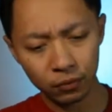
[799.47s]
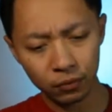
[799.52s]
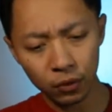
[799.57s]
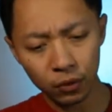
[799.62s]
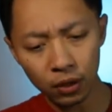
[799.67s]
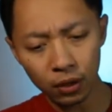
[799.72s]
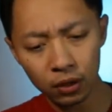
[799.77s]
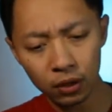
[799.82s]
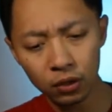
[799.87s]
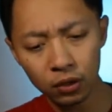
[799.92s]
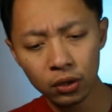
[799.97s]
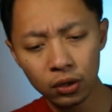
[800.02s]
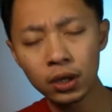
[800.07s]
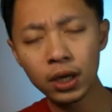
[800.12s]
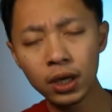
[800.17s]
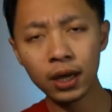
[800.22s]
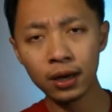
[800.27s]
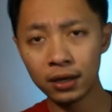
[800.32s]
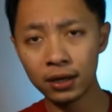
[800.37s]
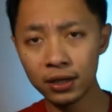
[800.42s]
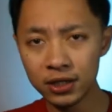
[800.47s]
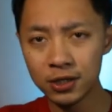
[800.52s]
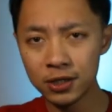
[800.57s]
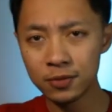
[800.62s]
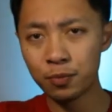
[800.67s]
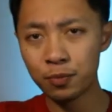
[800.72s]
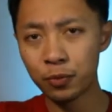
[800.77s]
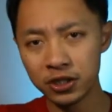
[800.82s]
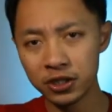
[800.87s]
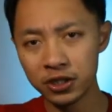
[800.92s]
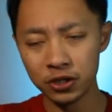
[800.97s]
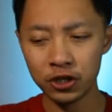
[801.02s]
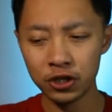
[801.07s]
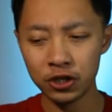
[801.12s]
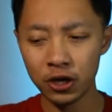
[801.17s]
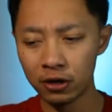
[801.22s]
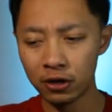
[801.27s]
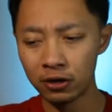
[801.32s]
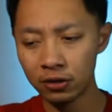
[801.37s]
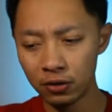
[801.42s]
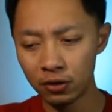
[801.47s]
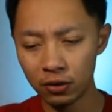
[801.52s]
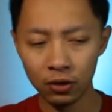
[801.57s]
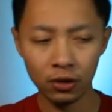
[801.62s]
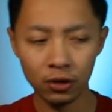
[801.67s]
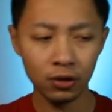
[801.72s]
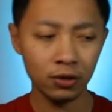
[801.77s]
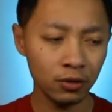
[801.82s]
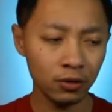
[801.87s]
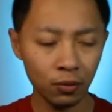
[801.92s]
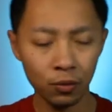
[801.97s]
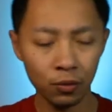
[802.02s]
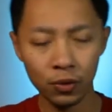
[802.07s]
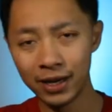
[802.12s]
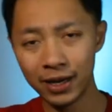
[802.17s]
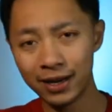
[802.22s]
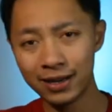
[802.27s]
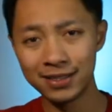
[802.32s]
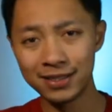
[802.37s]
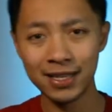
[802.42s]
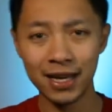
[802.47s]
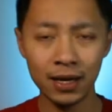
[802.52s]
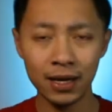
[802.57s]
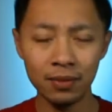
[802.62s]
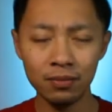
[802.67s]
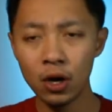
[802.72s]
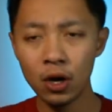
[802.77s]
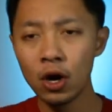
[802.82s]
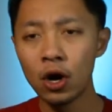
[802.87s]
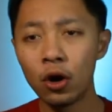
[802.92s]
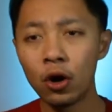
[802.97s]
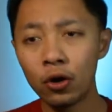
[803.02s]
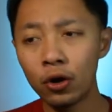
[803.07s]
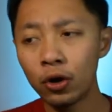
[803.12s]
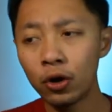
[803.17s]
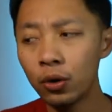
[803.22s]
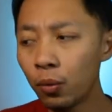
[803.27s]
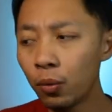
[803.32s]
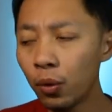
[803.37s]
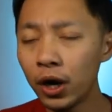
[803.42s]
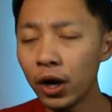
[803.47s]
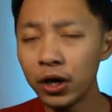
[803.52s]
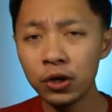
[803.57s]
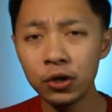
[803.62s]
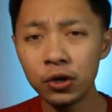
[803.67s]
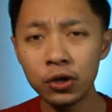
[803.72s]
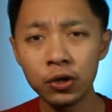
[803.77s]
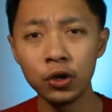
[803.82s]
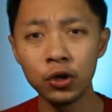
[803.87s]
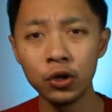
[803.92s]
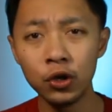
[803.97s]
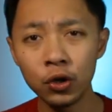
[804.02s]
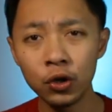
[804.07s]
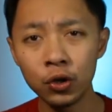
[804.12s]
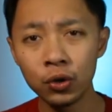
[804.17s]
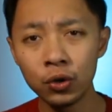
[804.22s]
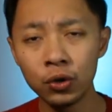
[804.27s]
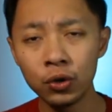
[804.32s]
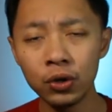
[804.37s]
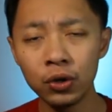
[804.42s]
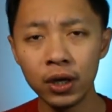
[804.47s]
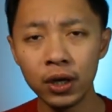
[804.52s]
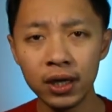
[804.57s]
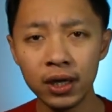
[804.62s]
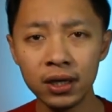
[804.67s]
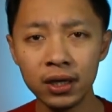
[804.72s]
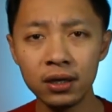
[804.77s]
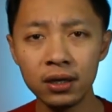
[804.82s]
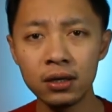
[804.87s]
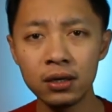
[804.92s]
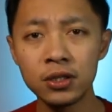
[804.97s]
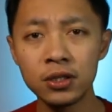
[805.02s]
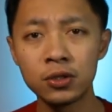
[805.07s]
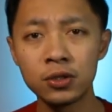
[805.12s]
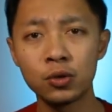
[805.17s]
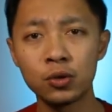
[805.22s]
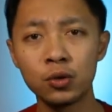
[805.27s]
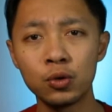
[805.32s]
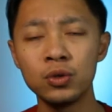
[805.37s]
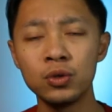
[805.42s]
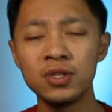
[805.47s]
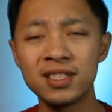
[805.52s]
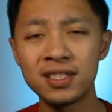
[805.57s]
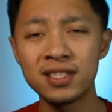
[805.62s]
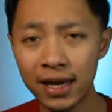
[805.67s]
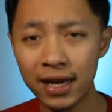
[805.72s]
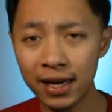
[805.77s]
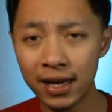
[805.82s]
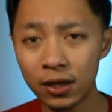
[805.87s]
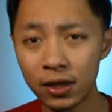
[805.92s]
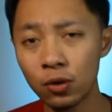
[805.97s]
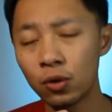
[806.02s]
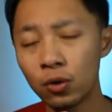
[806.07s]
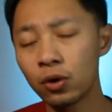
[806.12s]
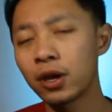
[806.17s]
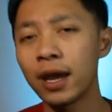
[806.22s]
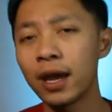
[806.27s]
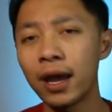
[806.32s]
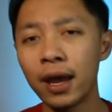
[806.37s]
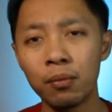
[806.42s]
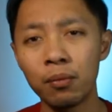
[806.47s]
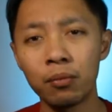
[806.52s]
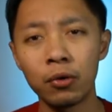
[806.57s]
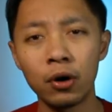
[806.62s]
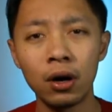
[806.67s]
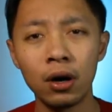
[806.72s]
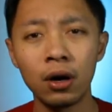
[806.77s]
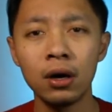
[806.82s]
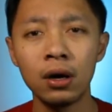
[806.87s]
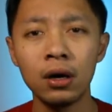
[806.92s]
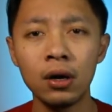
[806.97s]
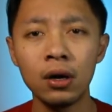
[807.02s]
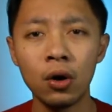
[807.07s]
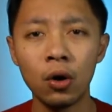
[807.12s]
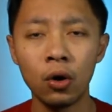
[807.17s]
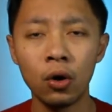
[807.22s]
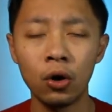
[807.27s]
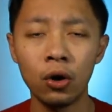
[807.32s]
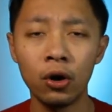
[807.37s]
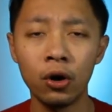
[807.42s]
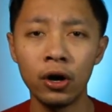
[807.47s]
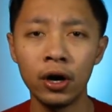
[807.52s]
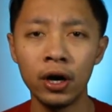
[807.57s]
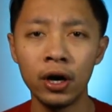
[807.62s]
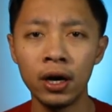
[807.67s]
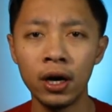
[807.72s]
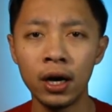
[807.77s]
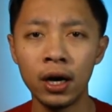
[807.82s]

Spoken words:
you could kind of just press the shutter one at a time, or what you could do is to set your camera on